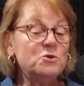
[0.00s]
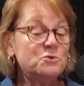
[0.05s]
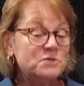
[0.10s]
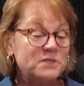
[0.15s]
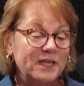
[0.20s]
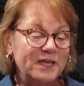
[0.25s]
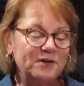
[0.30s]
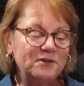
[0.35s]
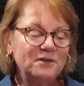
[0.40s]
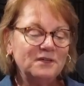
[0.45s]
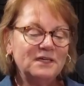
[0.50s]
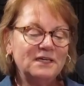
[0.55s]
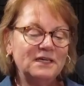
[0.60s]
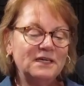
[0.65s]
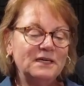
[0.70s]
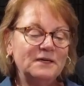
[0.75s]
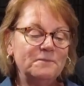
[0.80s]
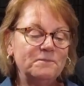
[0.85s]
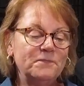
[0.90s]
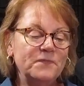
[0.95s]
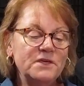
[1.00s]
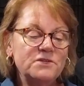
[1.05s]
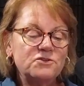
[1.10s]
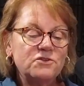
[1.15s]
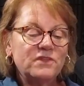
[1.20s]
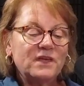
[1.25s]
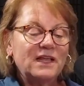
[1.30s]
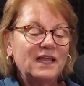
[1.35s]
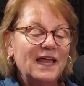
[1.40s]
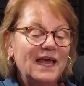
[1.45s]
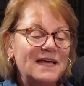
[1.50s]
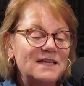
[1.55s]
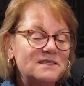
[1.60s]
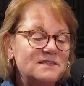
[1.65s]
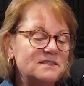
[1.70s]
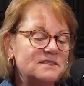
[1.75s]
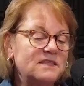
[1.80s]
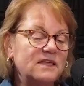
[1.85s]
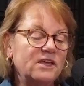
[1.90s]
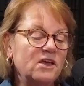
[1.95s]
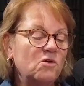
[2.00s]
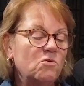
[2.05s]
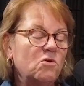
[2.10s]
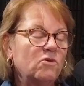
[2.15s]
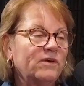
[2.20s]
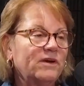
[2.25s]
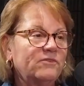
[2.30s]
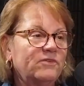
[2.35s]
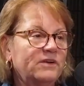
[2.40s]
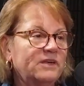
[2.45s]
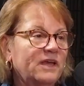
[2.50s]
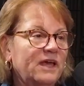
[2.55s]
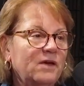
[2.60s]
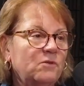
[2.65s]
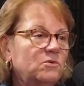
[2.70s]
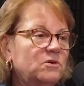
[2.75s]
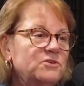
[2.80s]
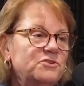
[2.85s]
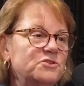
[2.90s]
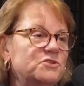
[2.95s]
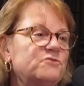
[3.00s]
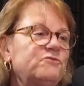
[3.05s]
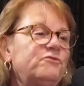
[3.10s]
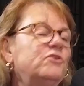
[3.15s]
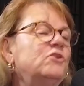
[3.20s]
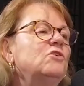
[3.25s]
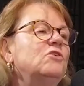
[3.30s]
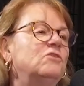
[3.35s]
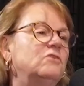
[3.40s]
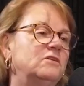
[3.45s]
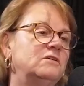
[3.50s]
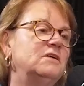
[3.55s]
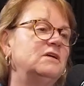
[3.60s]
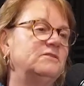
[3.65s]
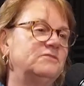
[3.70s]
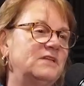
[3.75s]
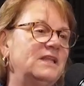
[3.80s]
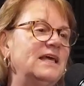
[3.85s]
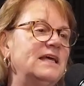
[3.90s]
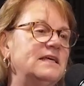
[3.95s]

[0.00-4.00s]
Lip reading: a newsletter. These are the classes that go on every day. We're just full of